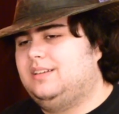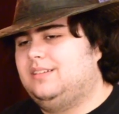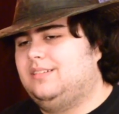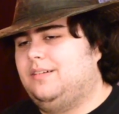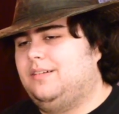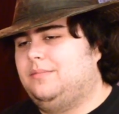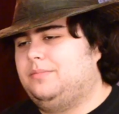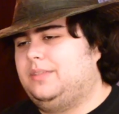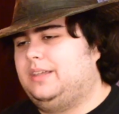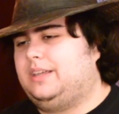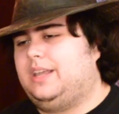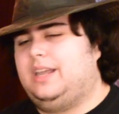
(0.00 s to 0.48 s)

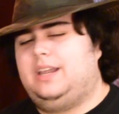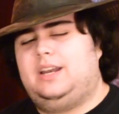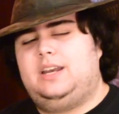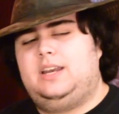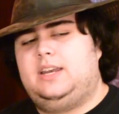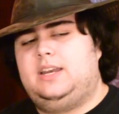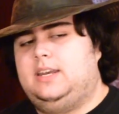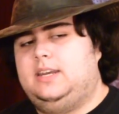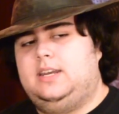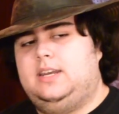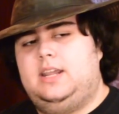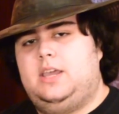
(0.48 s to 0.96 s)
I'm thinking,
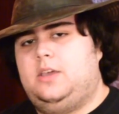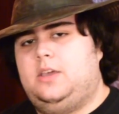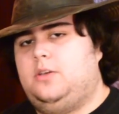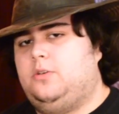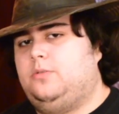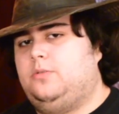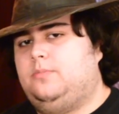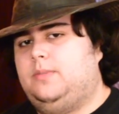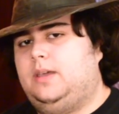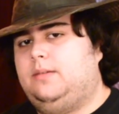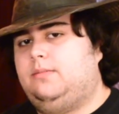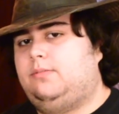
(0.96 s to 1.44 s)

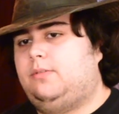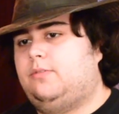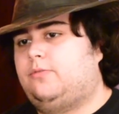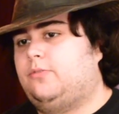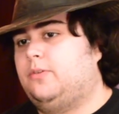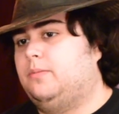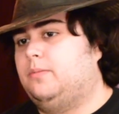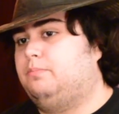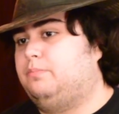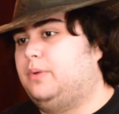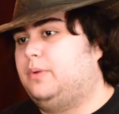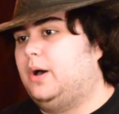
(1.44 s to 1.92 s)
no, maybe
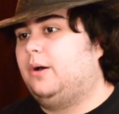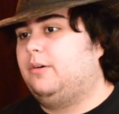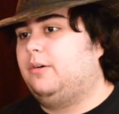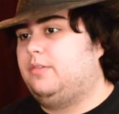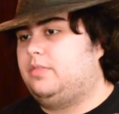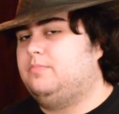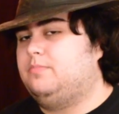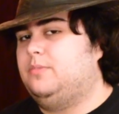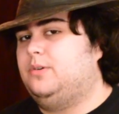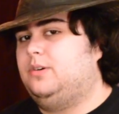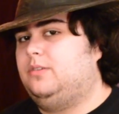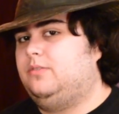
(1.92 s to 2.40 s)
for
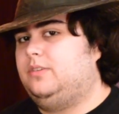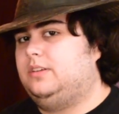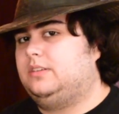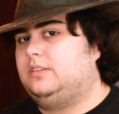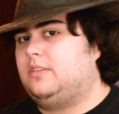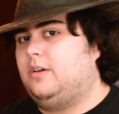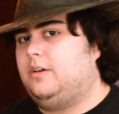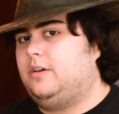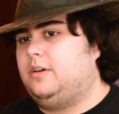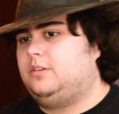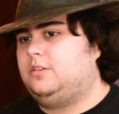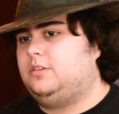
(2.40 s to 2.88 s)
both movies
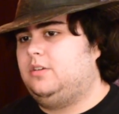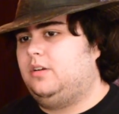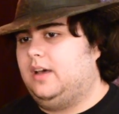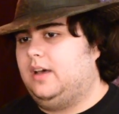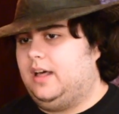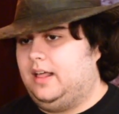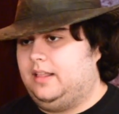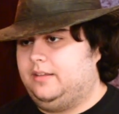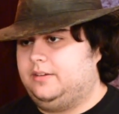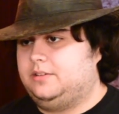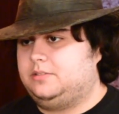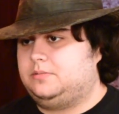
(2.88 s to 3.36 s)

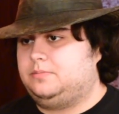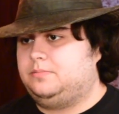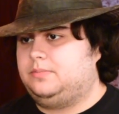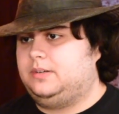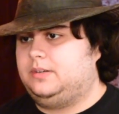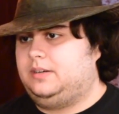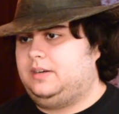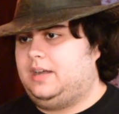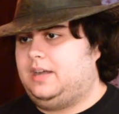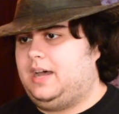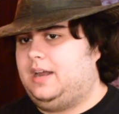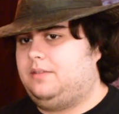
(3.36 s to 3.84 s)
$32,
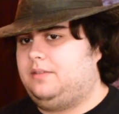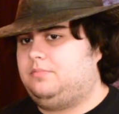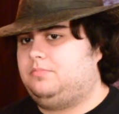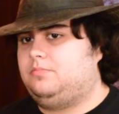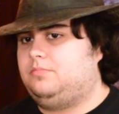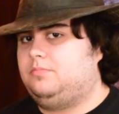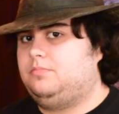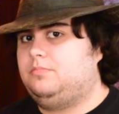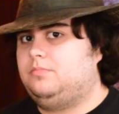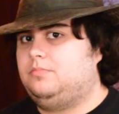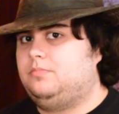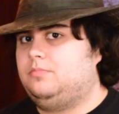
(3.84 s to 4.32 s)
but not
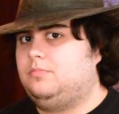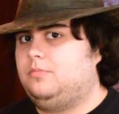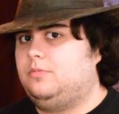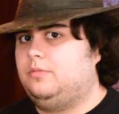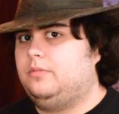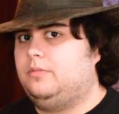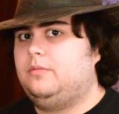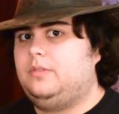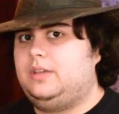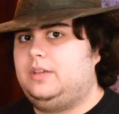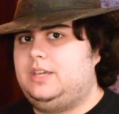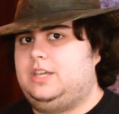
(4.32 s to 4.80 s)

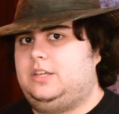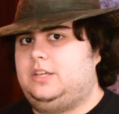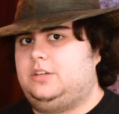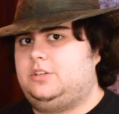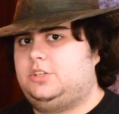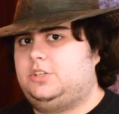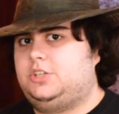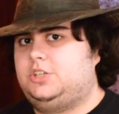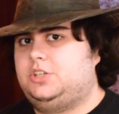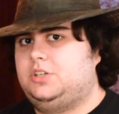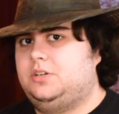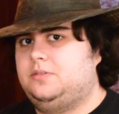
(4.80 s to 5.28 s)

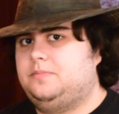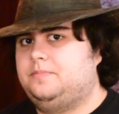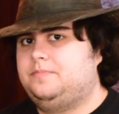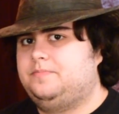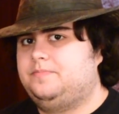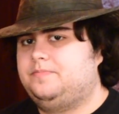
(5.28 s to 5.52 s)
each.